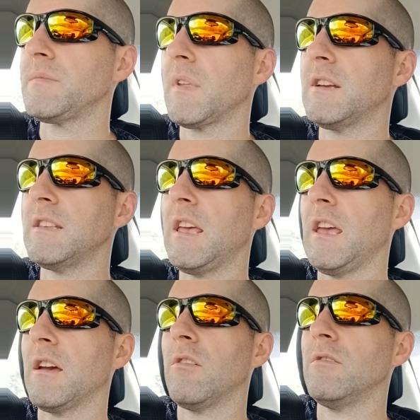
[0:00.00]
because they
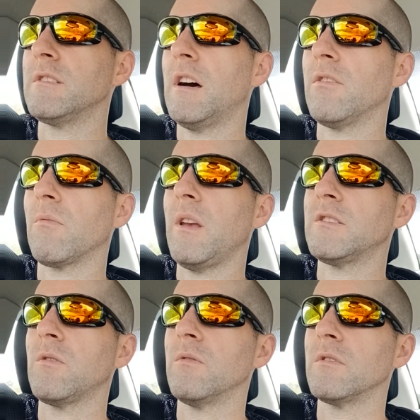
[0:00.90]
can't close down the race
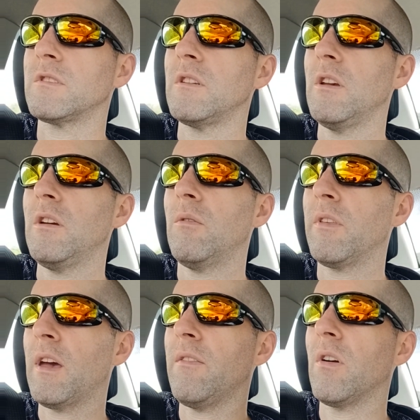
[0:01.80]
course with
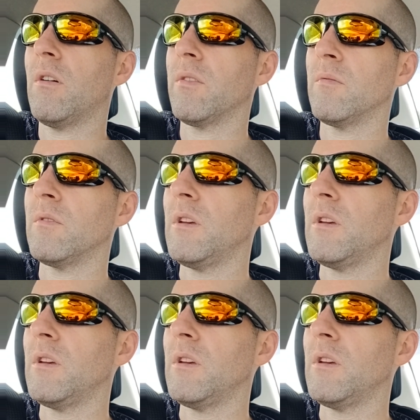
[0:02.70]
having all the